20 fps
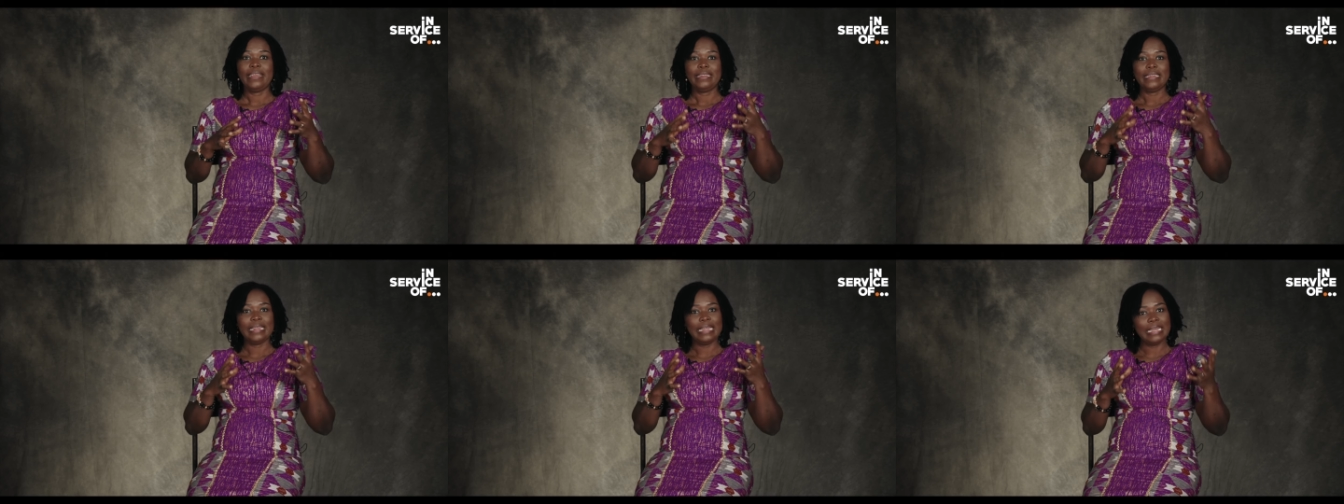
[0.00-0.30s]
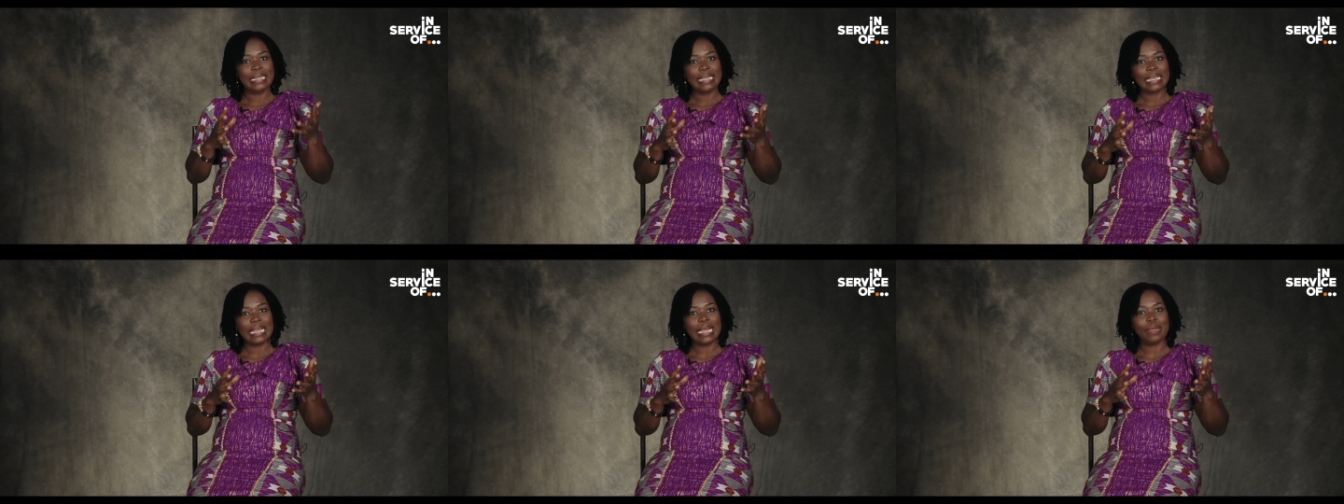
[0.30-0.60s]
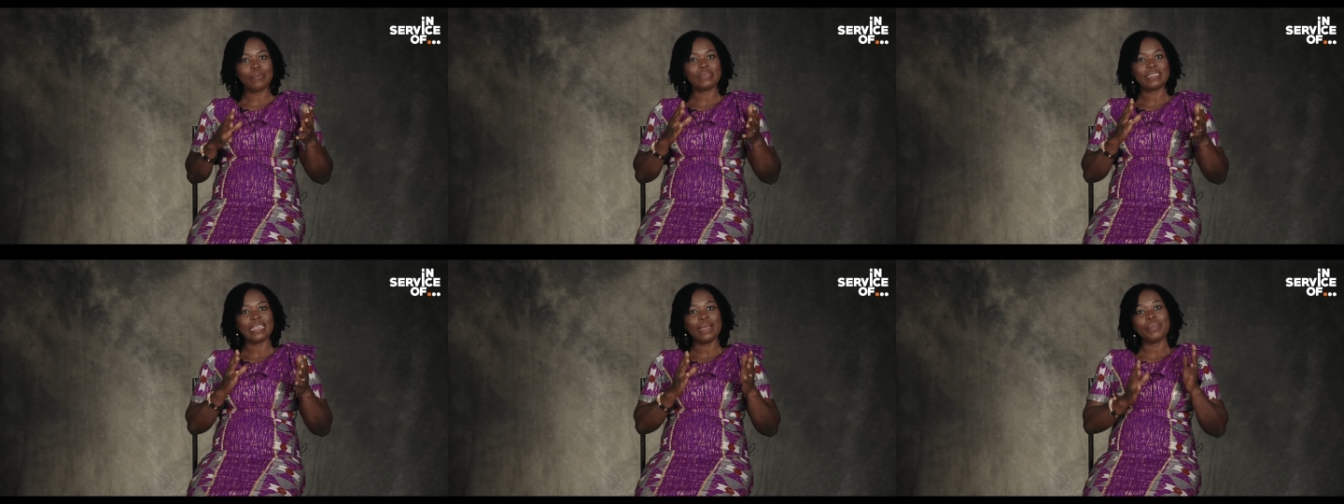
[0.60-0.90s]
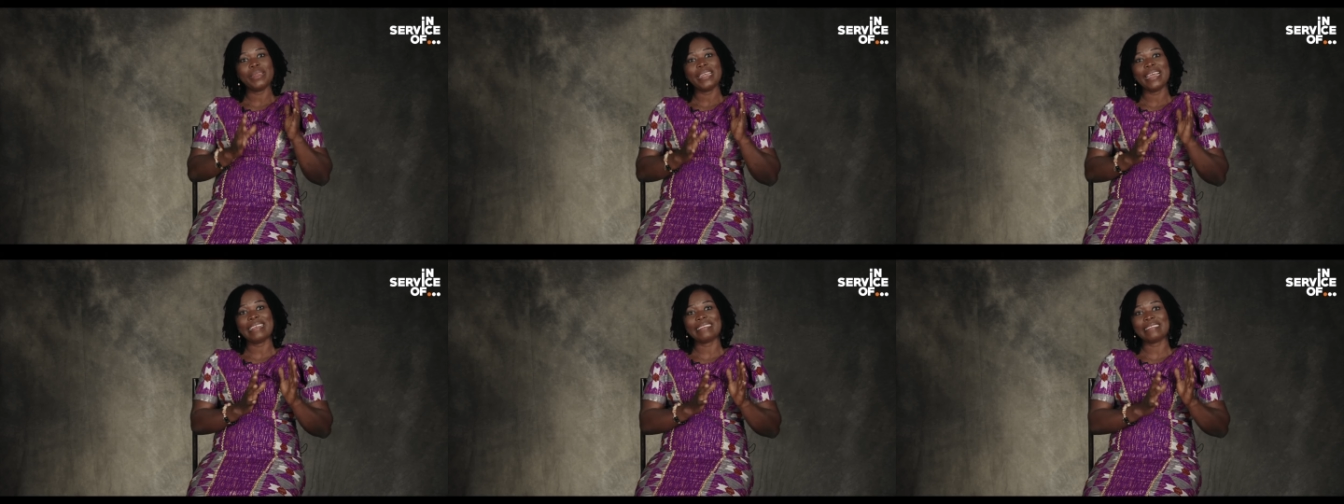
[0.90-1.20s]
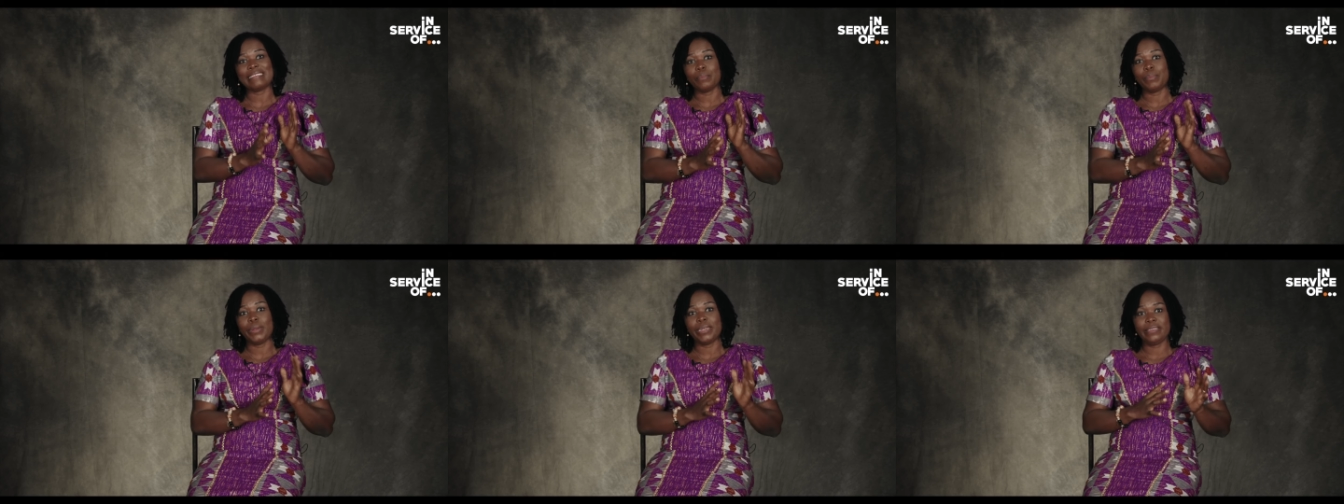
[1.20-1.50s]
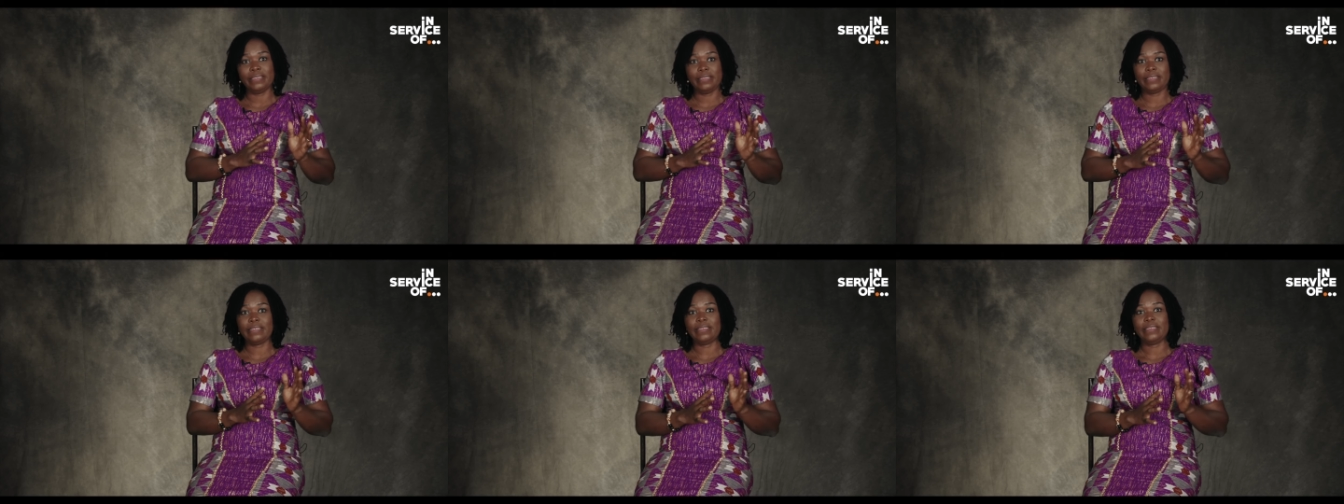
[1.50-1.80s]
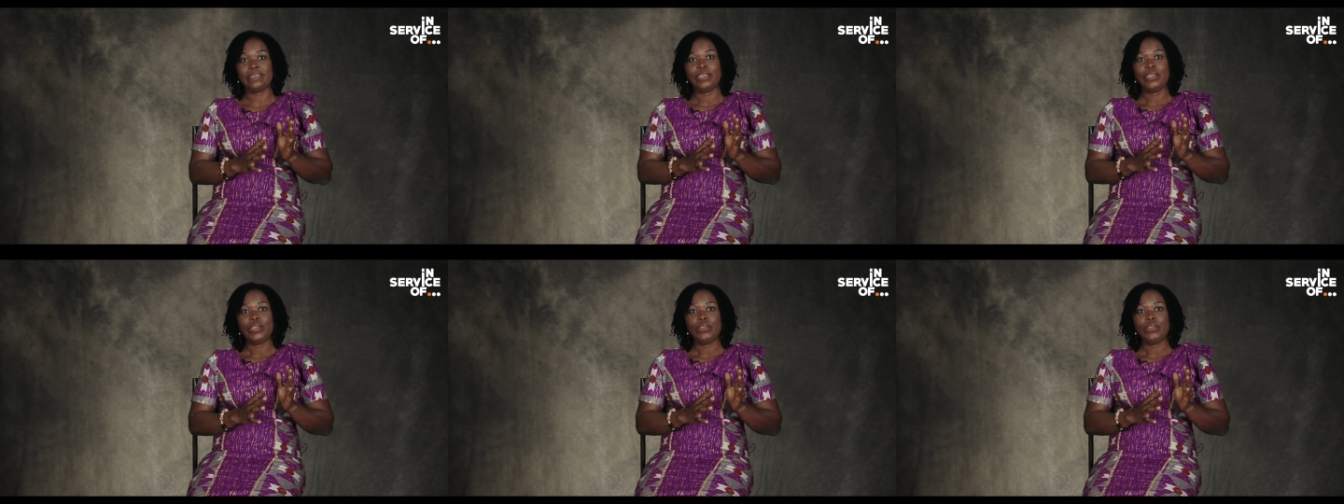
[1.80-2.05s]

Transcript: Then they come, some they are siblings.